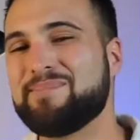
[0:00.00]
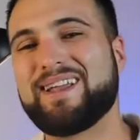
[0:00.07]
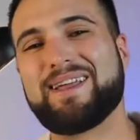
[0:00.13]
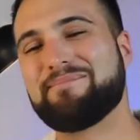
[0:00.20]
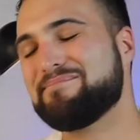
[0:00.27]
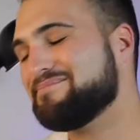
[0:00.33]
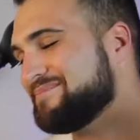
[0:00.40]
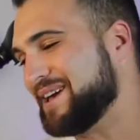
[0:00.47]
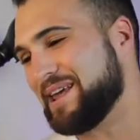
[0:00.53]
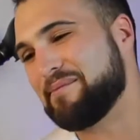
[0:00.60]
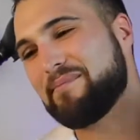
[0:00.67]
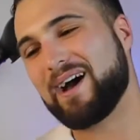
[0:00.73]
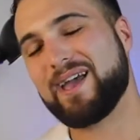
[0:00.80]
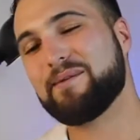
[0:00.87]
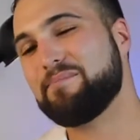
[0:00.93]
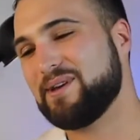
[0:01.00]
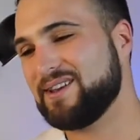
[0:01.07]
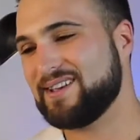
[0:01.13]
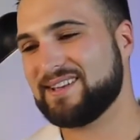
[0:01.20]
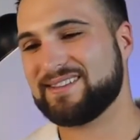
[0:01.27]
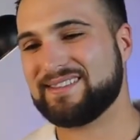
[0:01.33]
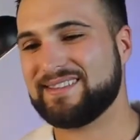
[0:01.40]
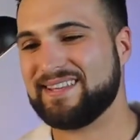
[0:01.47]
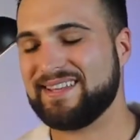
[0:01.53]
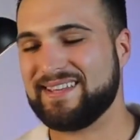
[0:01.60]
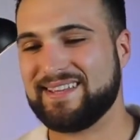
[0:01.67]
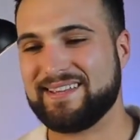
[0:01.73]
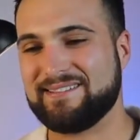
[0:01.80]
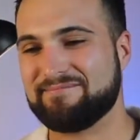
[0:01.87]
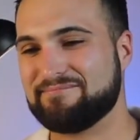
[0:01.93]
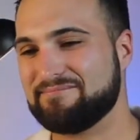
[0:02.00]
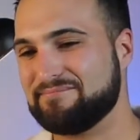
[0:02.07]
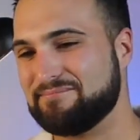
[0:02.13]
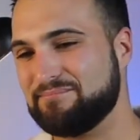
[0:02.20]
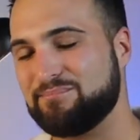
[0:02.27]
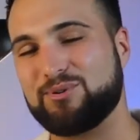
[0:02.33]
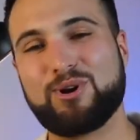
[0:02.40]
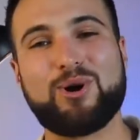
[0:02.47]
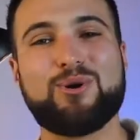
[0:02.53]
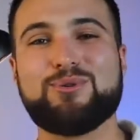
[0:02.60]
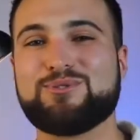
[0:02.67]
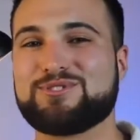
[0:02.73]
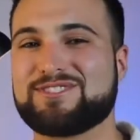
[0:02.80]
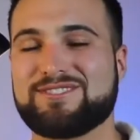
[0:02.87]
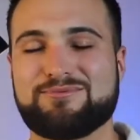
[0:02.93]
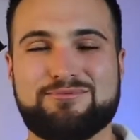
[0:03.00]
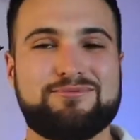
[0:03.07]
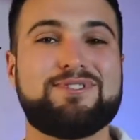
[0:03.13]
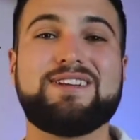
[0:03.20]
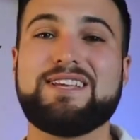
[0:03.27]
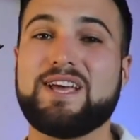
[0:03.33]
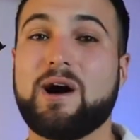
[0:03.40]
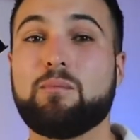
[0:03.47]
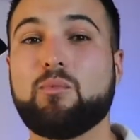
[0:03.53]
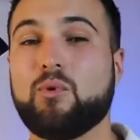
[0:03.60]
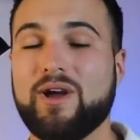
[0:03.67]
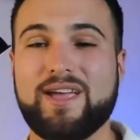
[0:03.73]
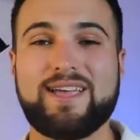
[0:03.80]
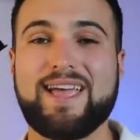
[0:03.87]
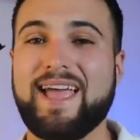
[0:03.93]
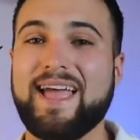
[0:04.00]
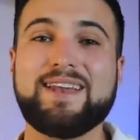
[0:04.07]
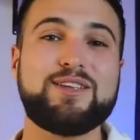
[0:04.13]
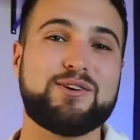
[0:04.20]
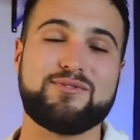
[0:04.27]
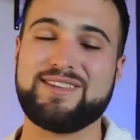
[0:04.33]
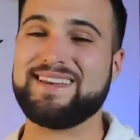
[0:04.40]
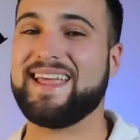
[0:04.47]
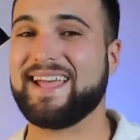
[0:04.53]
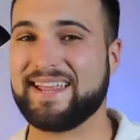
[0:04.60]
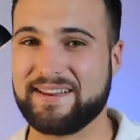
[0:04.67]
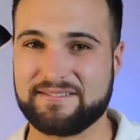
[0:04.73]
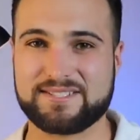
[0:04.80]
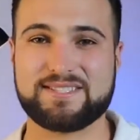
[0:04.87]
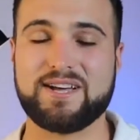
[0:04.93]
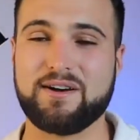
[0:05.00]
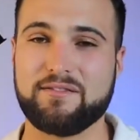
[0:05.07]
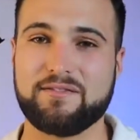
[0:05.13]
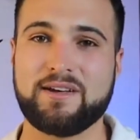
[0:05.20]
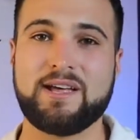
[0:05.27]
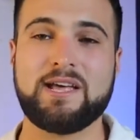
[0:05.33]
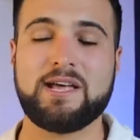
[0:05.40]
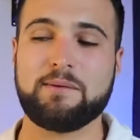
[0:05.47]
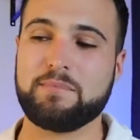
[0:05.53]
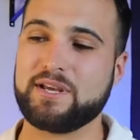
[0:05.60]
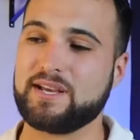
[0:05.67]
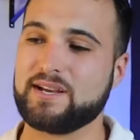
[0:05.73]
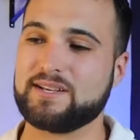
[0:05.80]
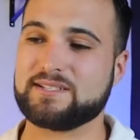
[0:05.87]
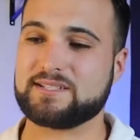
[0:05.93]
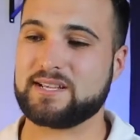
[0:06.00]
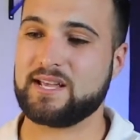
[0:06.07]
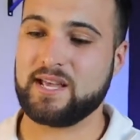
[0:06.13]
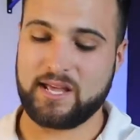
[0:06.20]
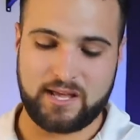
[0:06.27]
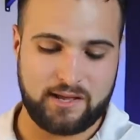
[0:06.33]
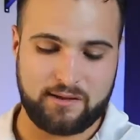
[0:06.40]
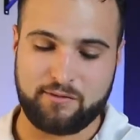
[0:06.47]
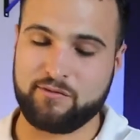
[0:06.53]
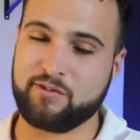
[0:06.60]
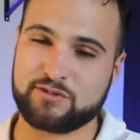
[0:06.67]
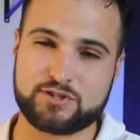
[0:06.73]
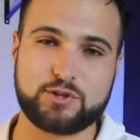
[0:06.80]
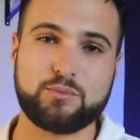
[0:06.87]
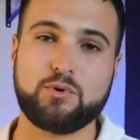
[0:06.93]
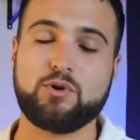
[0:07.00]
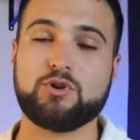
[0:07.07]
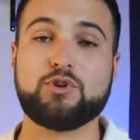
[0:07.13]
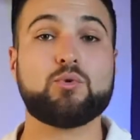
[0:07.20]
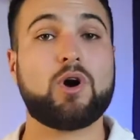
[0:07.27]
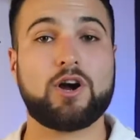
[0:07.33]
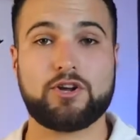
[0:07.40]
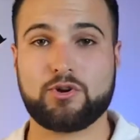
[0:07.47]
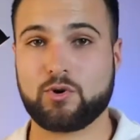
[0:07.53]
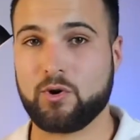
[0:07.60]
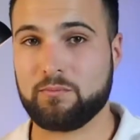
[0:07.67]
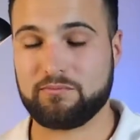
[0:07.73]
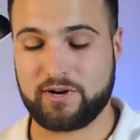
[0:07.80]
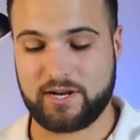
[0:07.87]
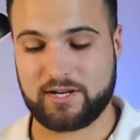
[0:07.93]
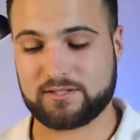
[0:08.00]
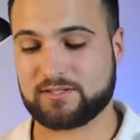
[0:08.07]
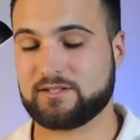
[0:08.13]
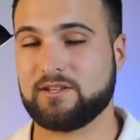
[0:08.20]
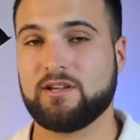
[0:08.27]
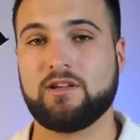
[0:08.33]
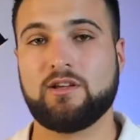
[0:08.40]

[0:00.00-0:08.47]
But in my opinion, the pros really outweigh any of the negative stuff because, first of all, you are your own boss.